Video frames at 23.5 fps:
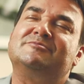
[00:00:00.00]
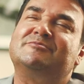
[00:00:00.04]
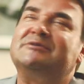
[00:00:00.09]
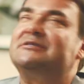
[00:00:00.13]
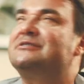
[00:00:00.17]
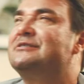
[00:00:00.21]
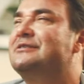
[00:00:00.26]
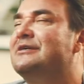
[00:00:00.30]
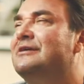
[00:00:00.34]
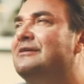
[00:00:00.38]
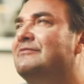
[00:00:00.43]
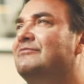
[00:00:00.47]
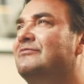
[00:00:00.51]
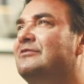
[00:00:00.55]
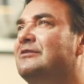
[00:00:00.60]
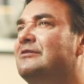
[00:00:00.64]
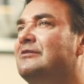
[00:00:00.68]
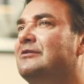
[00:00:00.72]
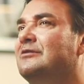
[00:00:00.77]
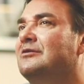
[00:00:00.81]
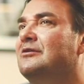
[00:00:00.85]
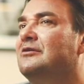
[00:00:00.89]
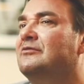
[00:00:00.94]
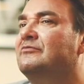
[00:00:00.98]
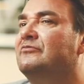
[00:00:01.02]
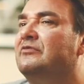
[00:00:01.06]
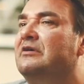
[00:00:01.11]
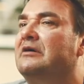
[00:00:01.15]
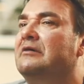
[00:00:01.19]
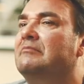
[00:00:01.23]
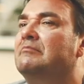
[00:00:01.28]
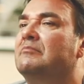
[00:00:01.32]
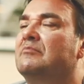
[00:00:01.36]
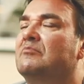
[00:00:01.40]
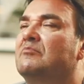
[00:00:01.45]
What's their feeling of
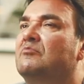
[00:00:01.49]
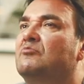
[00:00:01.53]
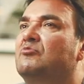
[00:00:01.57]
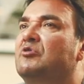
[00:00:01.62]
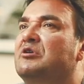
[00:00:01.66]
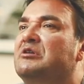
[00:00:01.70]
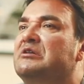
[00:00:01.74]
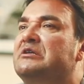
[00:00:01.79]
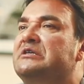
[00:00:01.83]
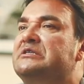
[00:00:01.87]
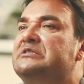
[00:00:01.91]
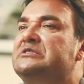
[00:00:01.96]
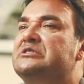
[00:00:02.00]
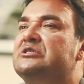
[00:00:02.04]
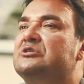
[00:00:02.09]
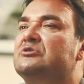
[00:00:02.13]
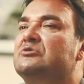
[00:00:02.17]
um, um release?